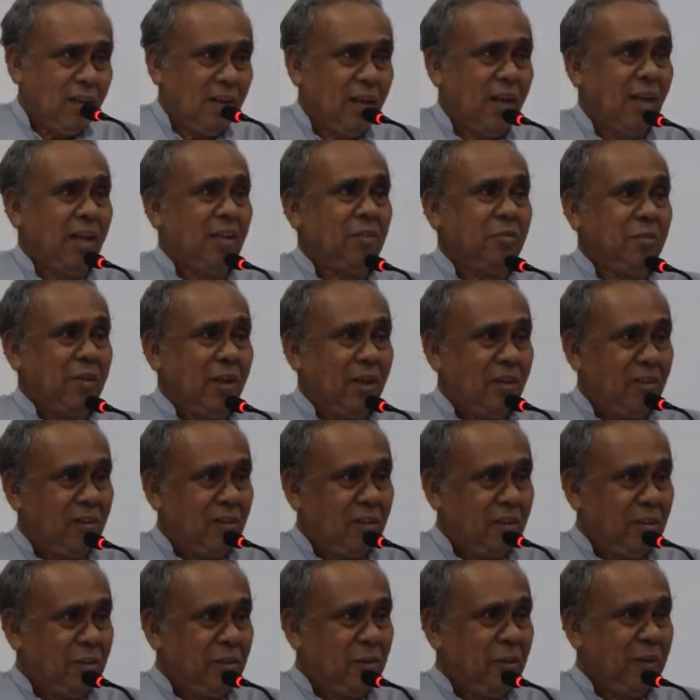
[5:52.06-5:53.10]
as we are
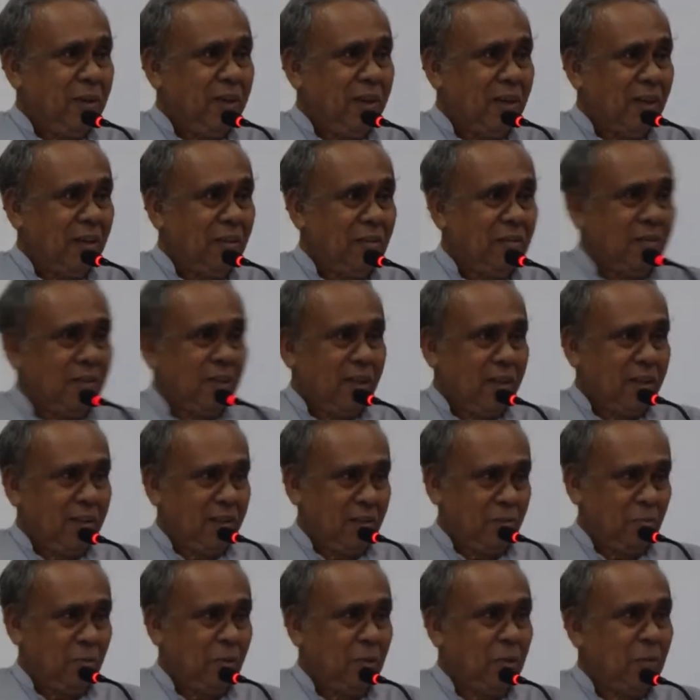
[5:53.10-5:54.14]
all doing now at
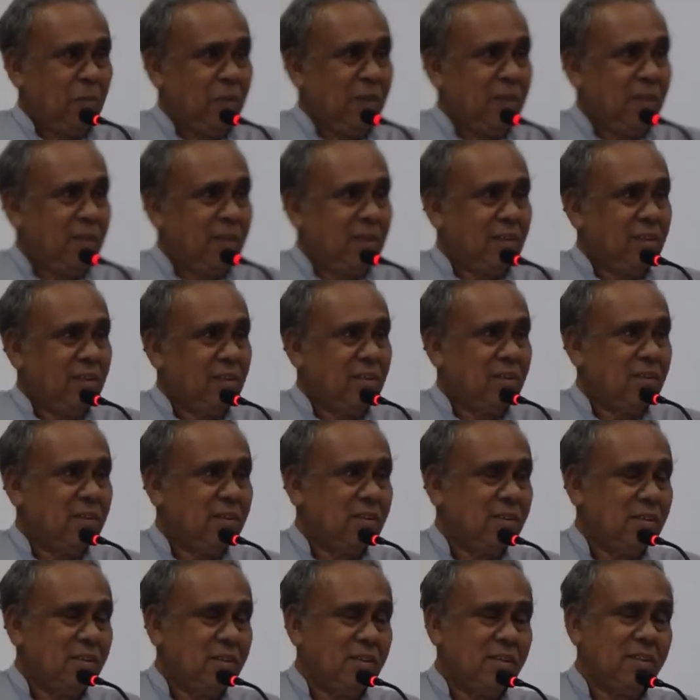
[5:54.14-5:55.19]
the moment
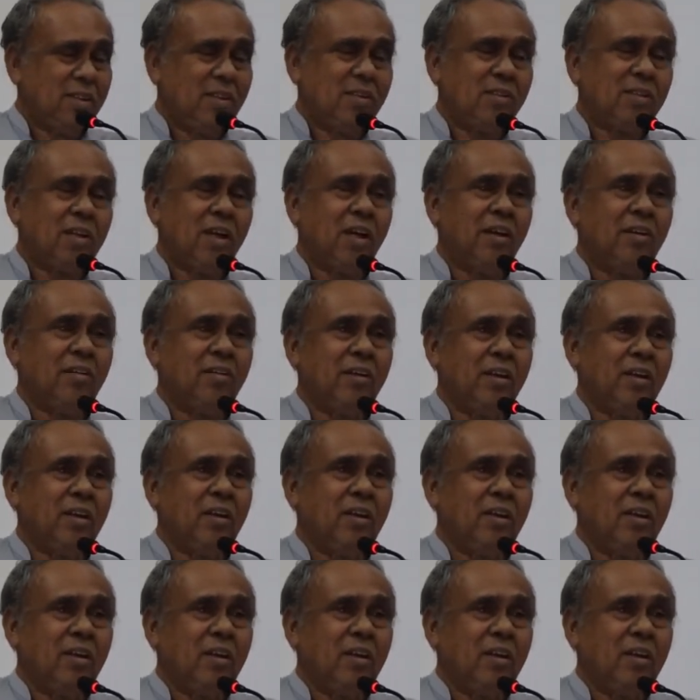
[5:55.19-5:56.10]
in this country.